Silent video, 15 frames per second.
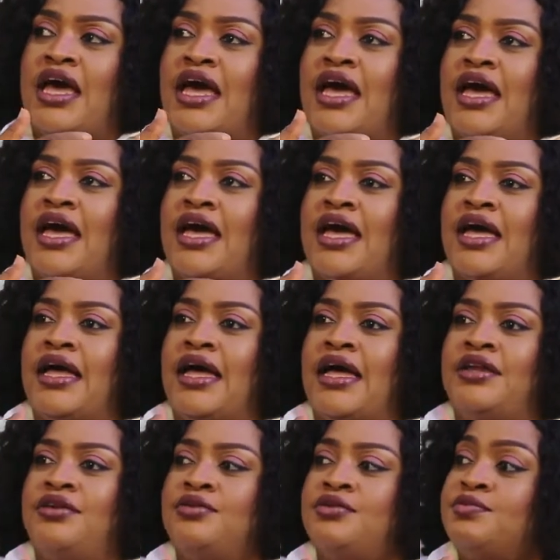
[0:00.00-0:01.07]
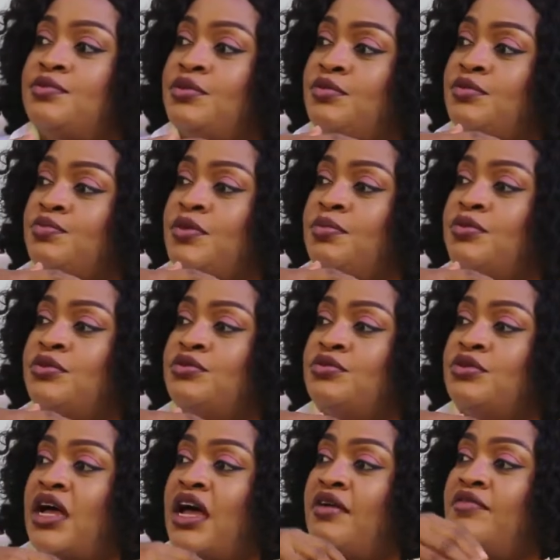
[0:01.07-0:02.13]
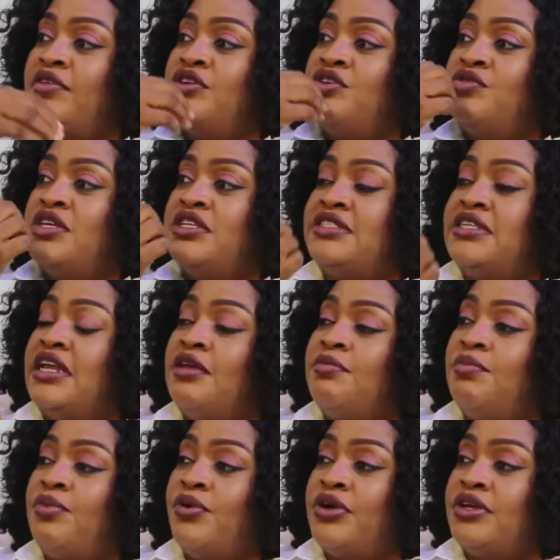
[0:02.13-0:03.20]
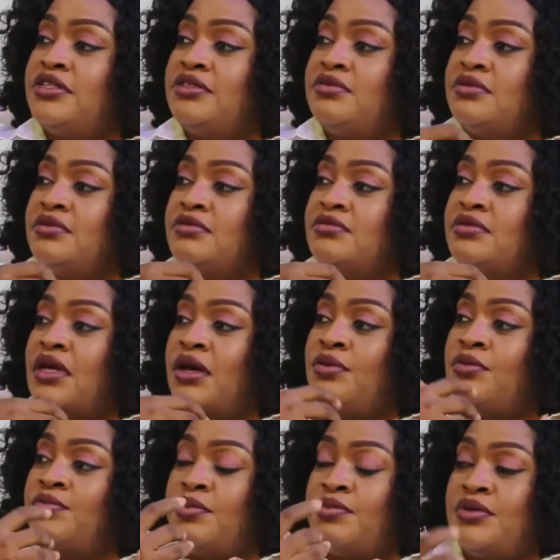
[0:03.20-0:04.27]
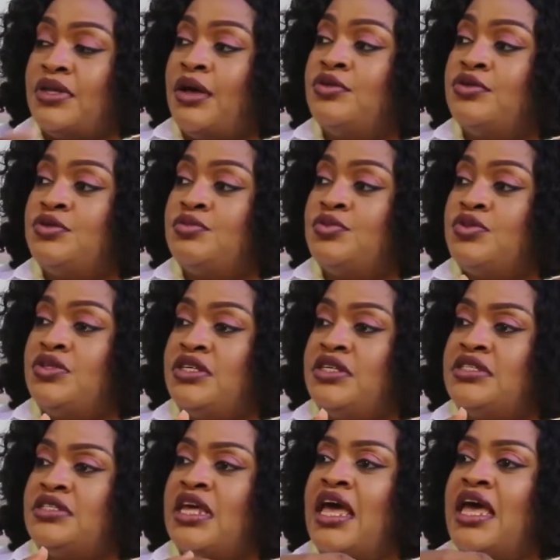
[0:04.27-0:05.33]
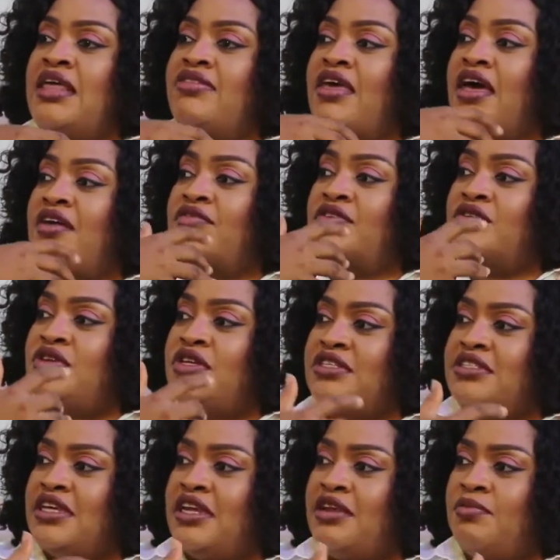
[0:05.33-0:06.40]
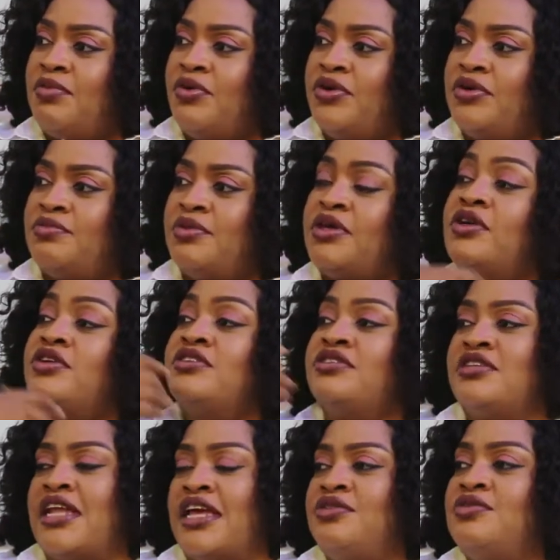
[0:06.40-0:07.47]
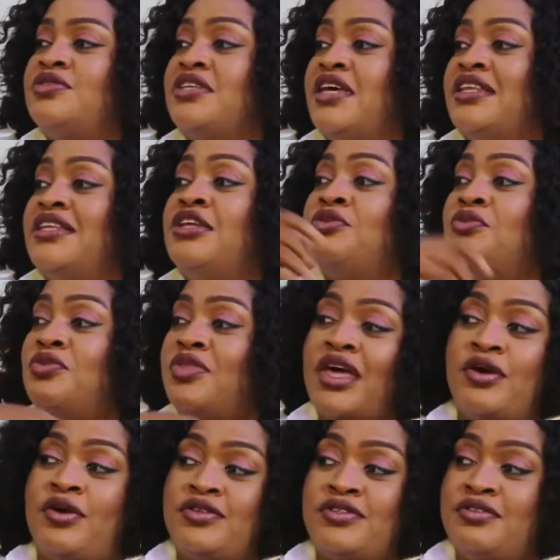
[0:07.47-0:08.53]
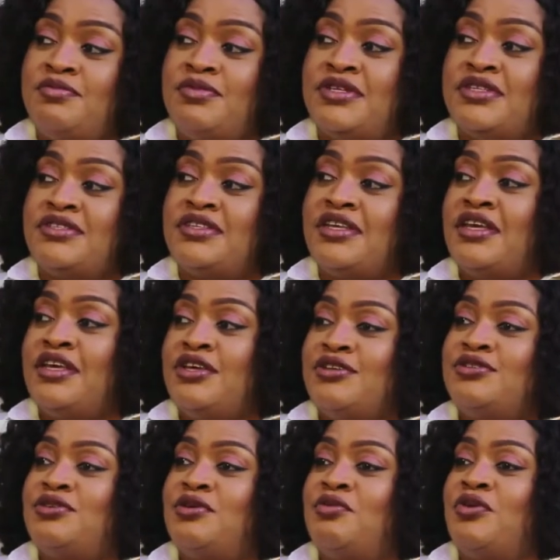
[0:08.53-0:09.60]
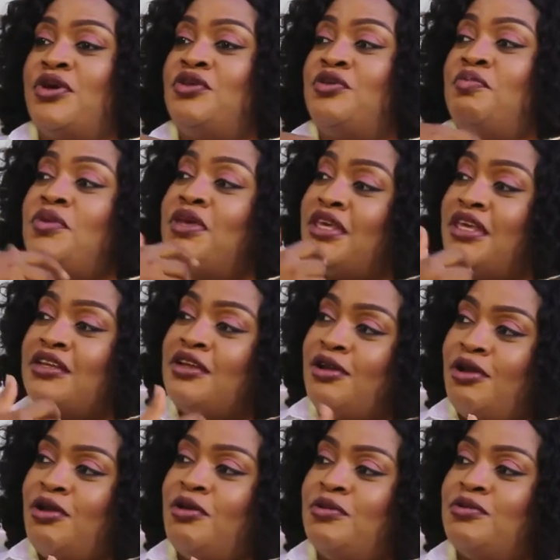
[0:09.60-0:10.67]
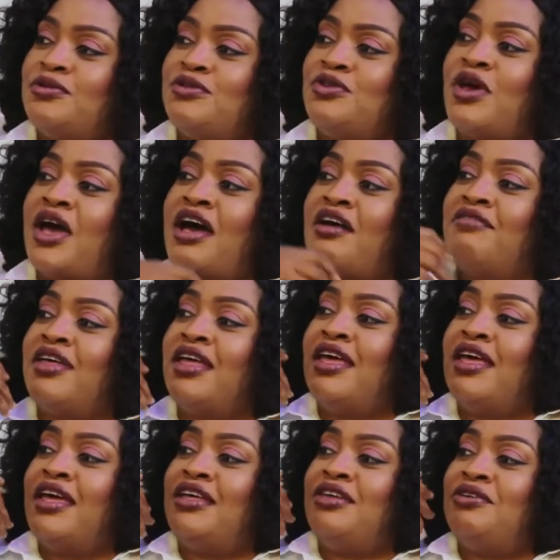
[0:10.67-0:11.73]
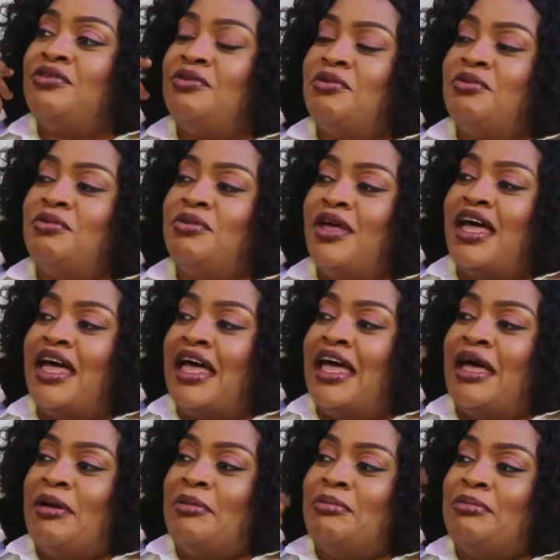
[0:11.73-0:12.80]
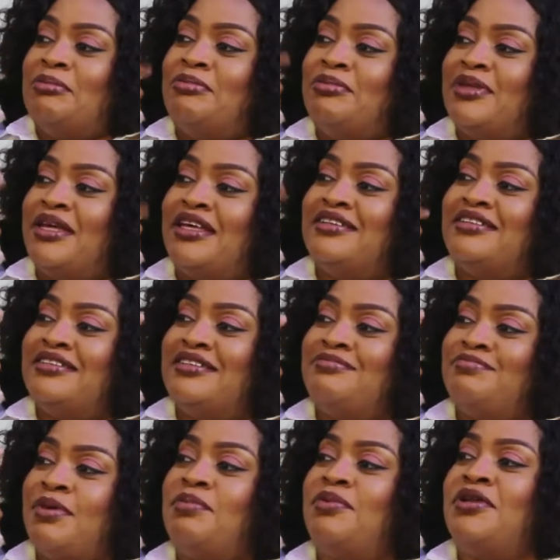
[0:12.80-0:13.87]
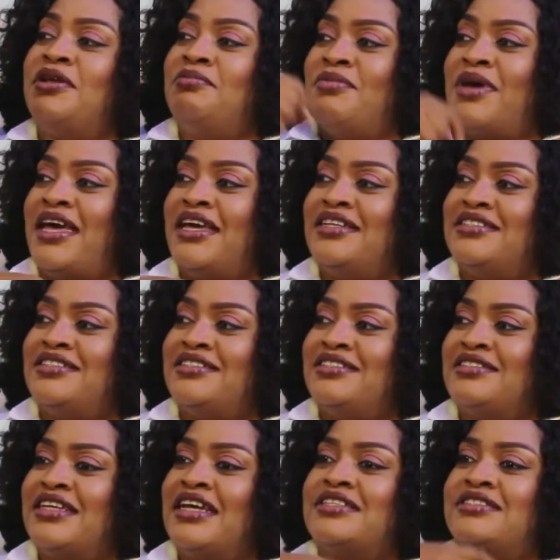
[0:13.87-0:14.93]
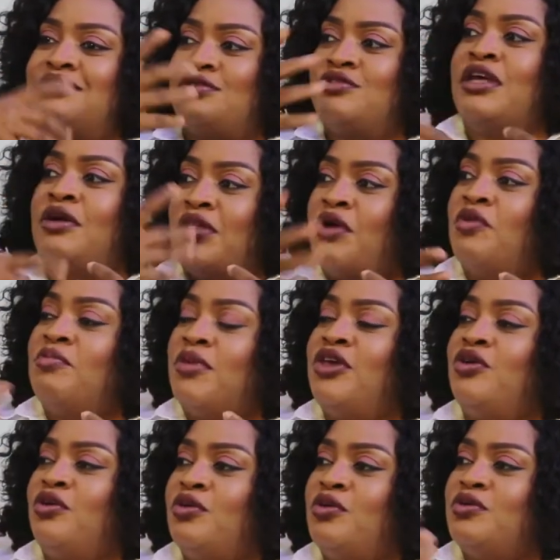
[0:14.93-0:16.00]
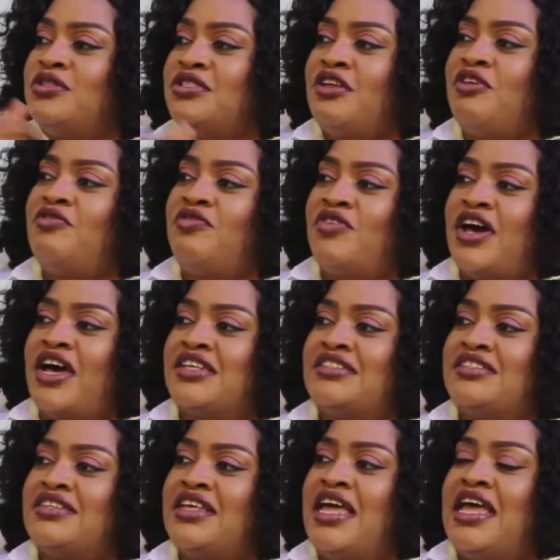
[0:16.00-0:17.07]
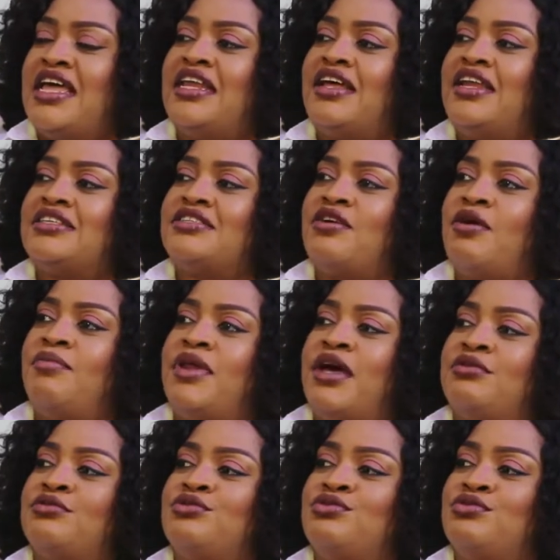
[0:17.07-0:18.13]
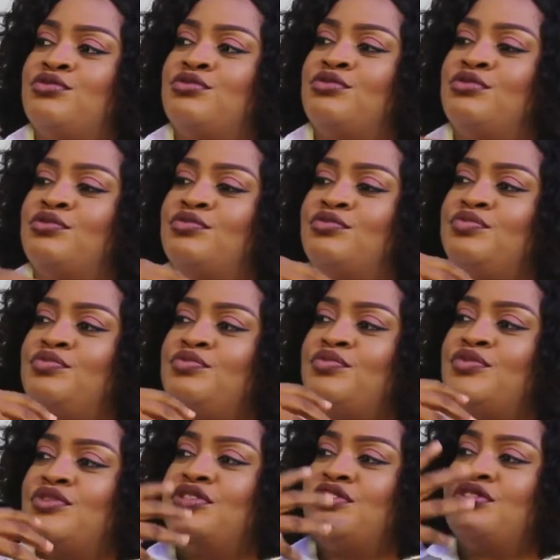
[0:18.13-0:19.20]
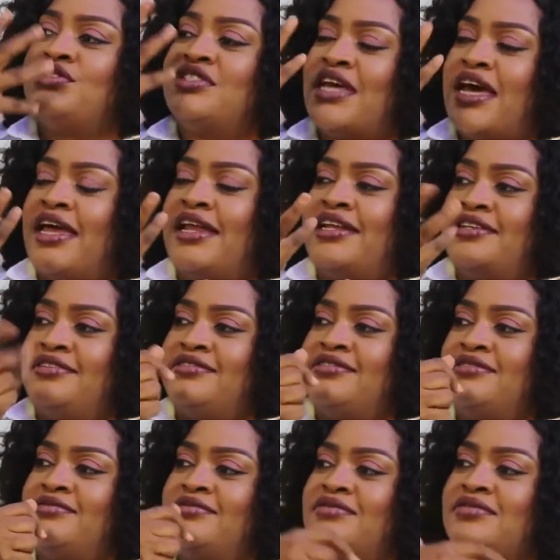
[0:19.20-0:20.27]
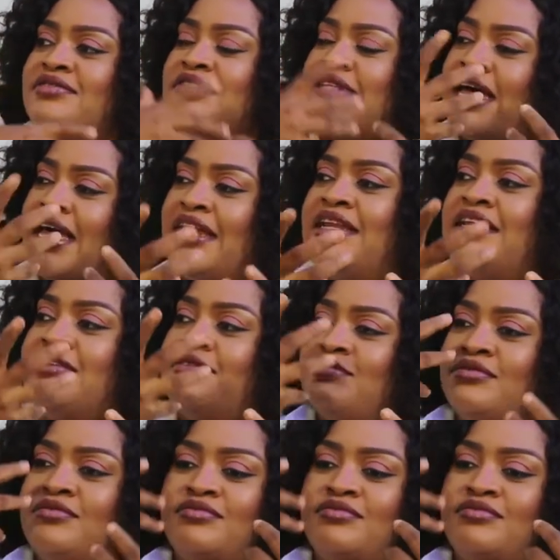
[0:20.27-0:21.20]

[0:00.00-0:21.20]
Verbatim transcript: uh, I know people have a unique selling point. That own people that owns boutiques, they have a unique selling point because, like you said, they know their customers. So when you're picking clothes, you have, you know, um, people in mind. People in mind yes. that that will make your clothes sell fast. Now let's come down to styling, styling,